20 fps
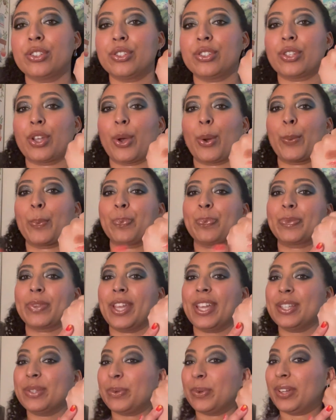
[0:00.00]
So
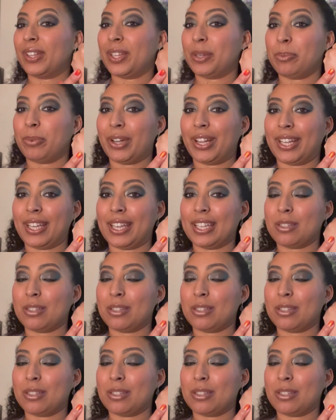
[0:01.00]
it's really pretty,